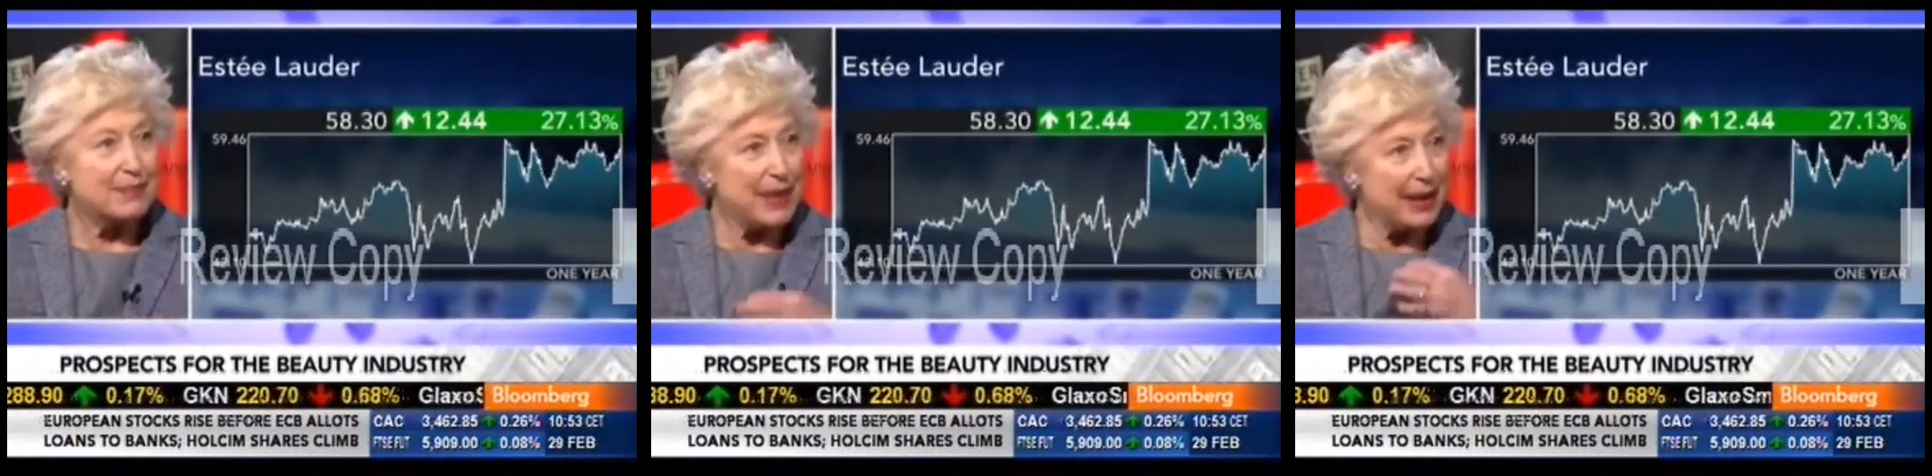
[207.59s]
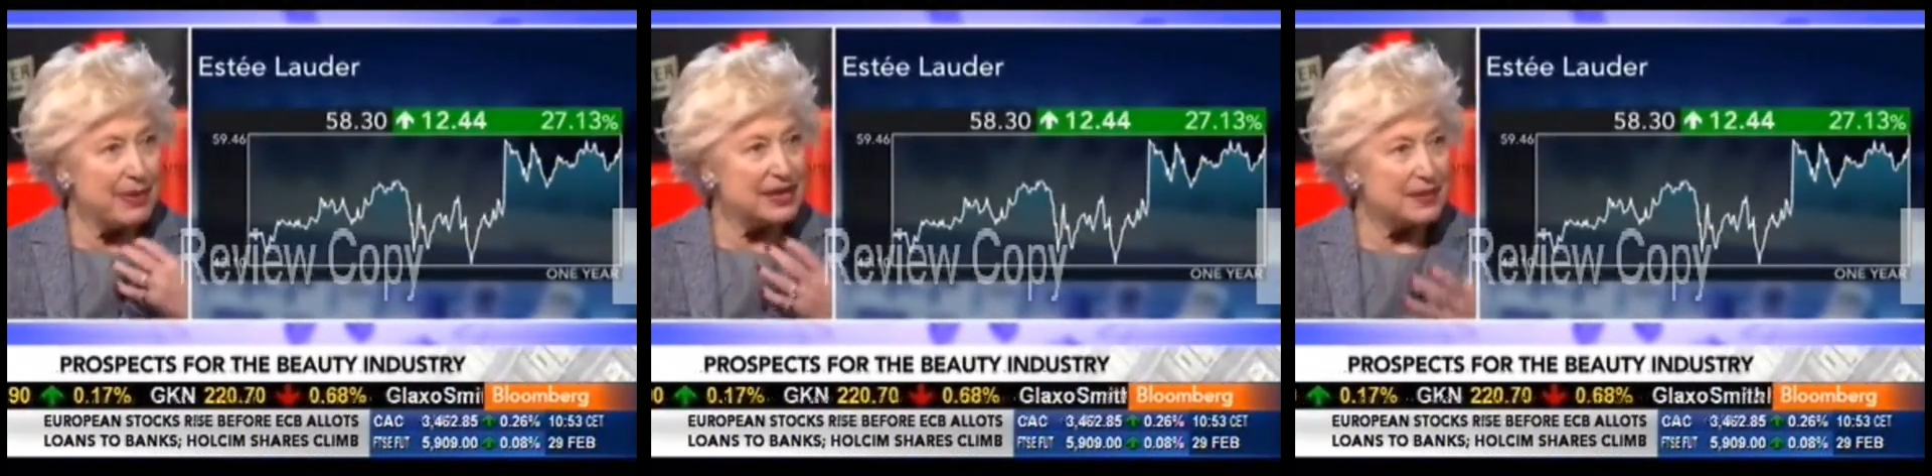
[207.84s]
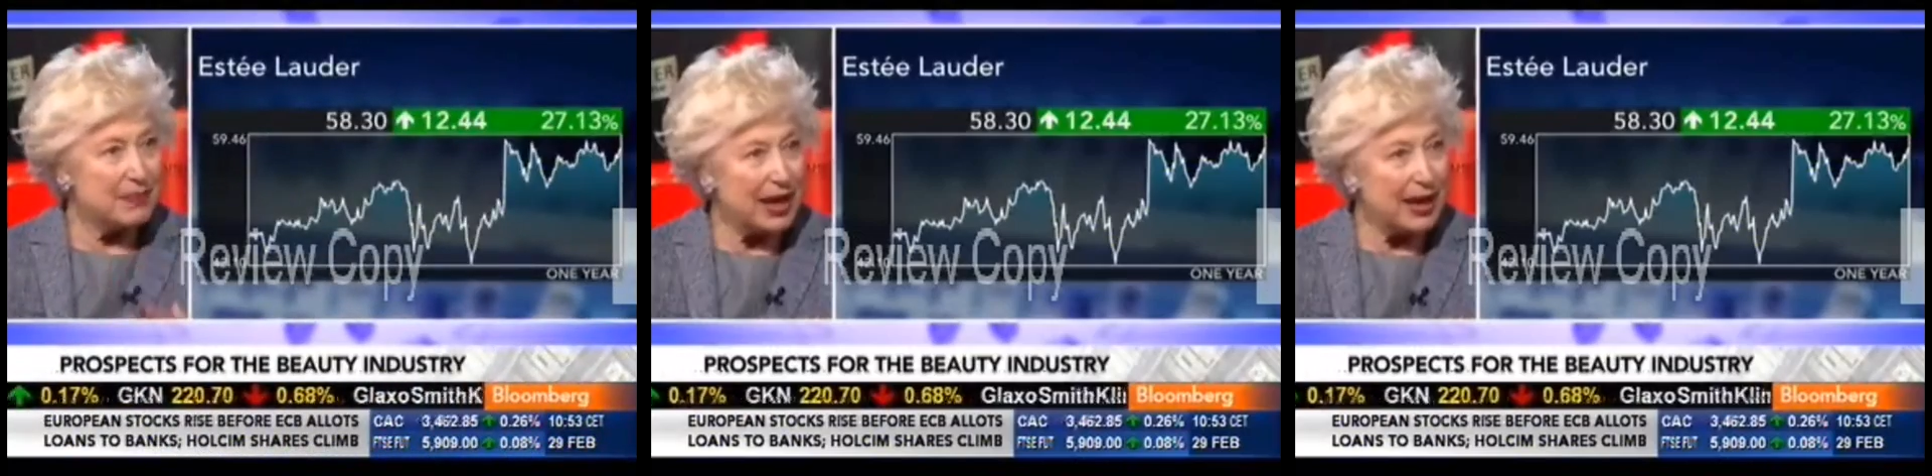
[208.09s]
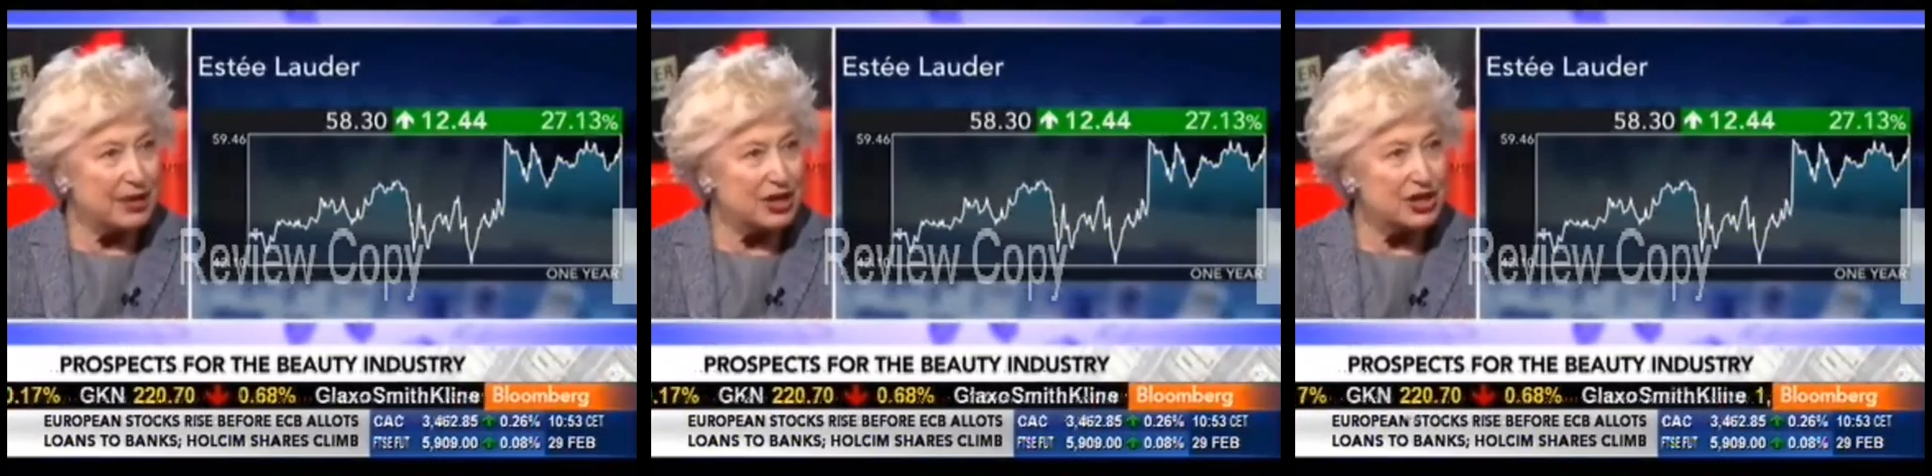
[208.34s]
maybe some
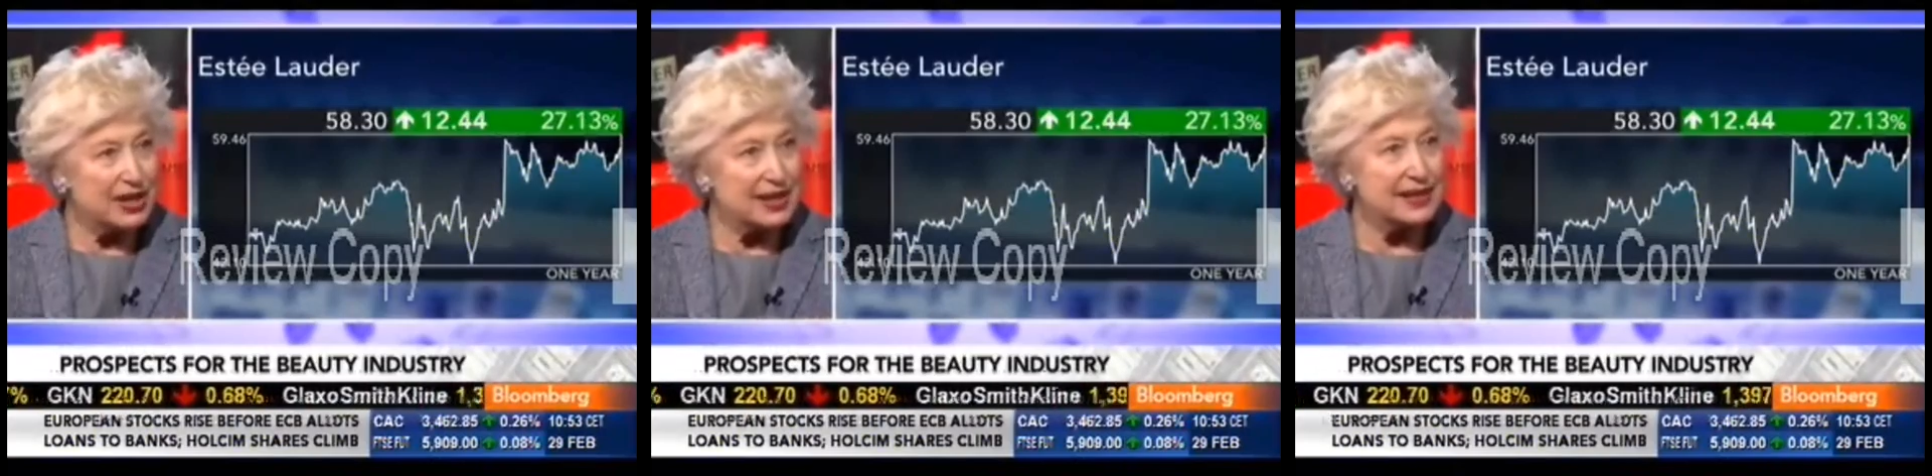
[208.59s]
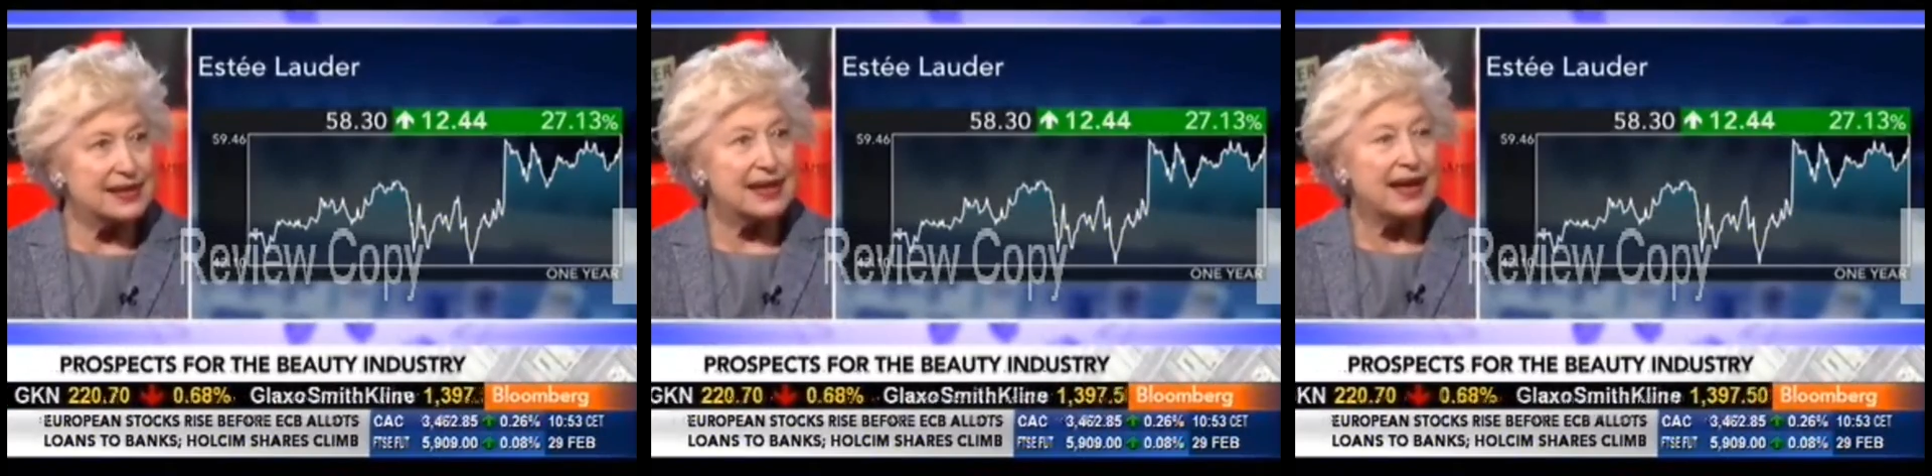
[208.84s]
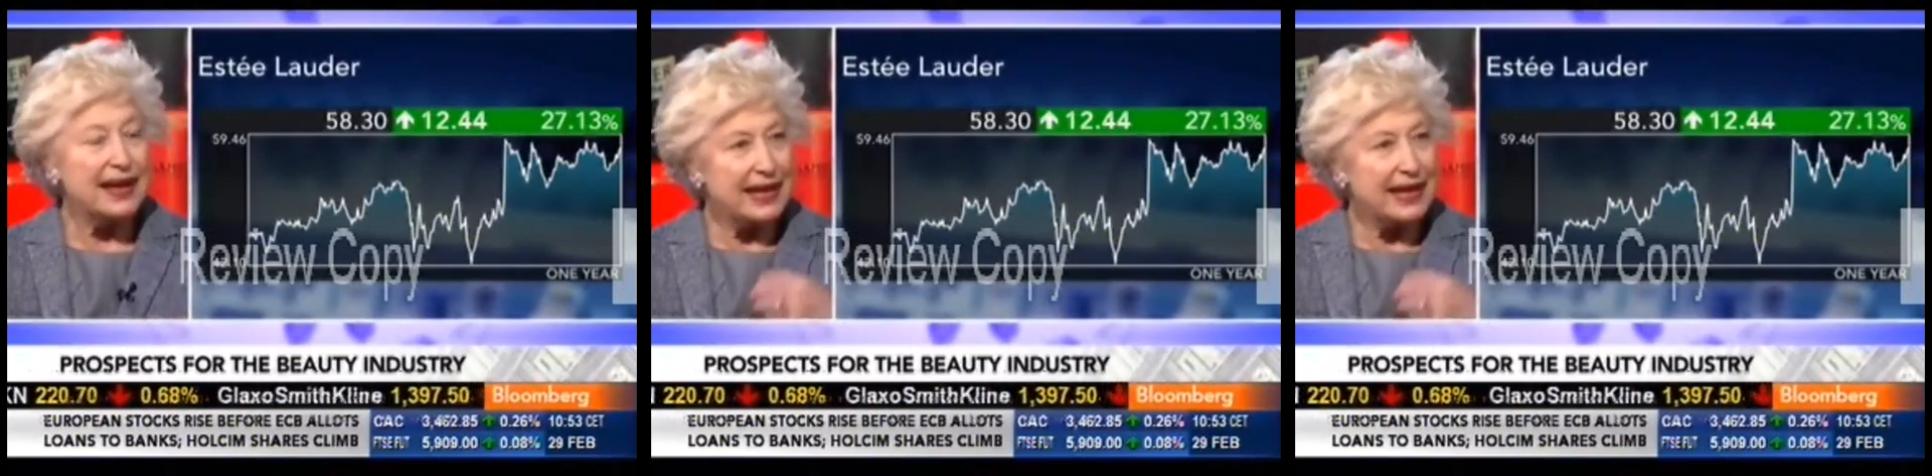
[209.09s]
blemishes,